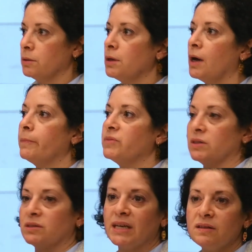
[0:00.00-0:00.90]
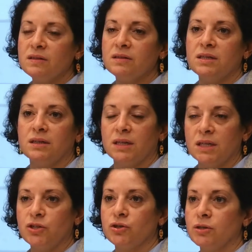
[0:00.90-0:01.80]
The intensity and
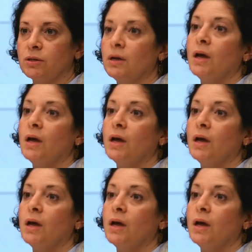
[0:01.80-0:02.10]
nature,